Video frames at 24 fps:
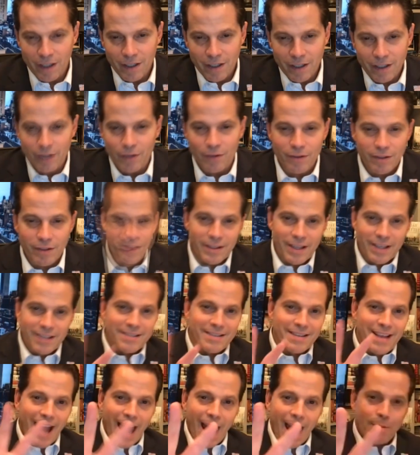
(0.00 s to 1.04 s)
They
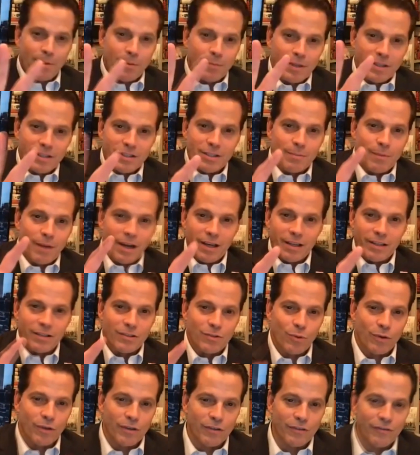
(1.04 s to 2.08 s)
zap him into my
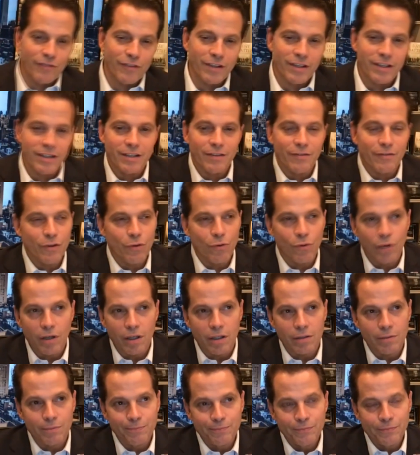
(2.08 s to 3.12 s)
Twitter feed, if you
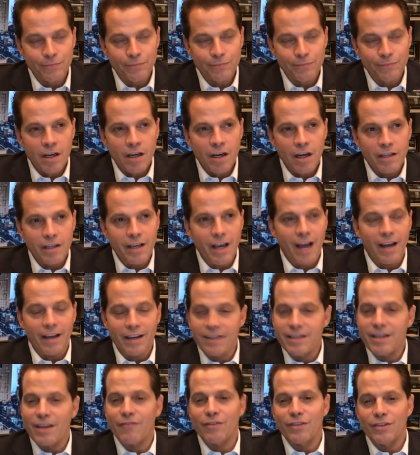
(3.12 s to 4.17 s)
will. But yeah, I
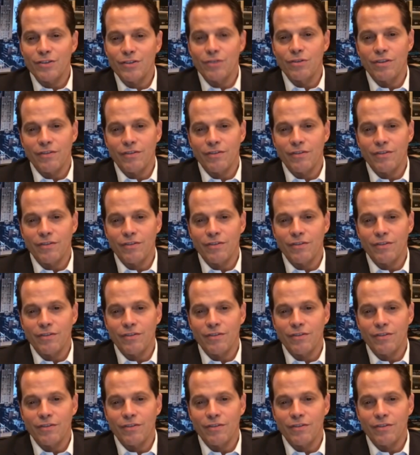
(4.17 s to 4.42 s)
could definitely do the